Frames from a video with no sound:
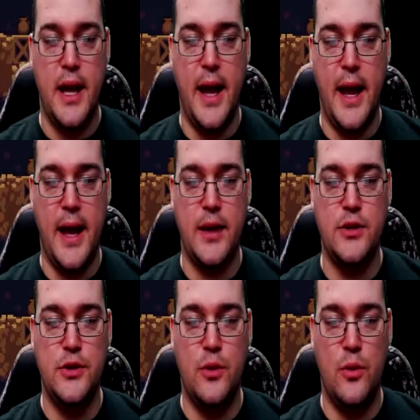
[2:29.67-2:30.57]
and
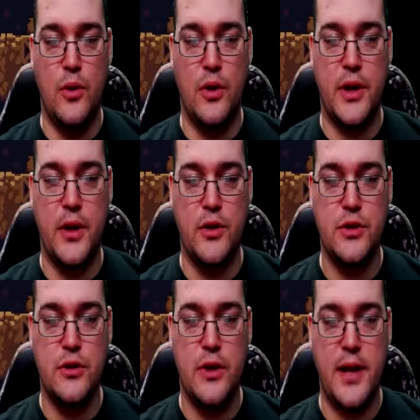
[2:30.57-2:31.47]
your
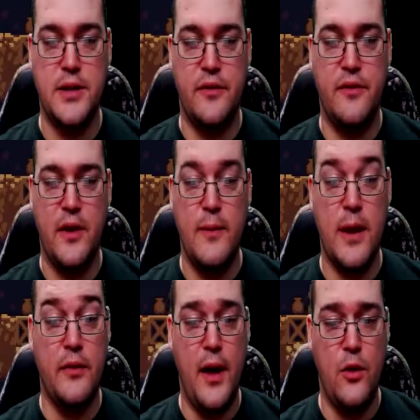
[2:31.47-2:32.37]
character has a fair amount
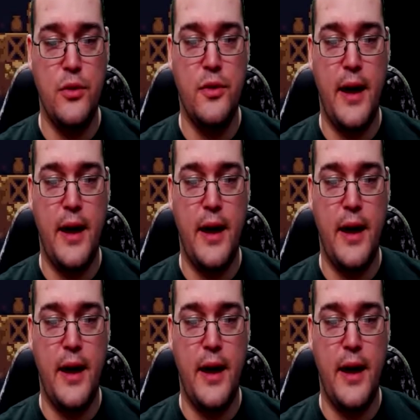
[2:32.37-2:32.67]
of health.